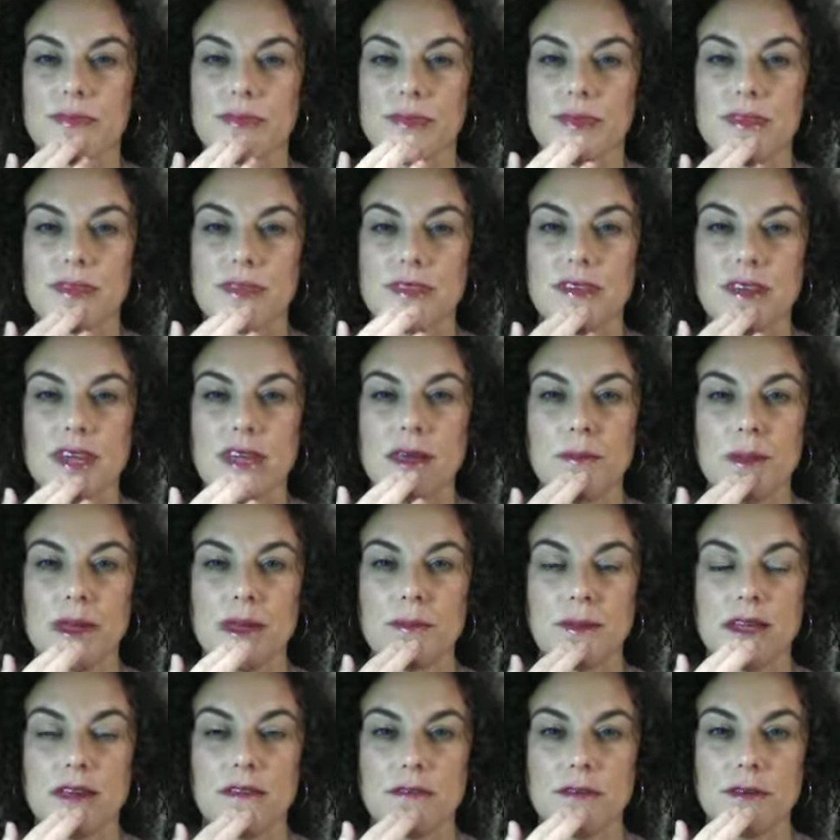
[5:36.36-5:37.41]
It's keeping
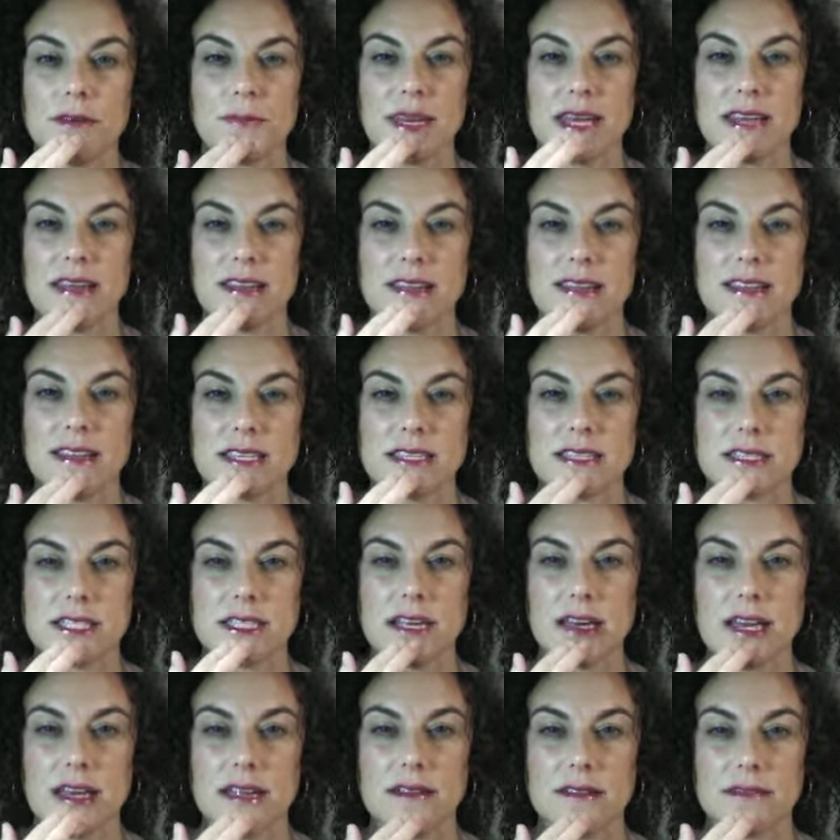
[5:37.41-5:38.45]
me from getting things
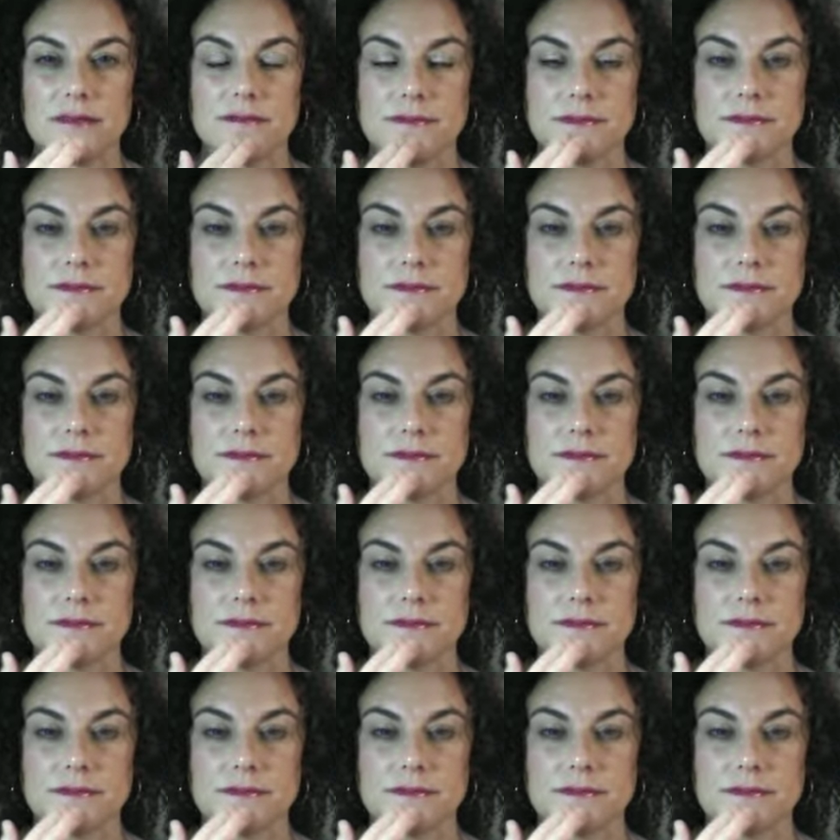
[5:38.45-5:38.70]
done.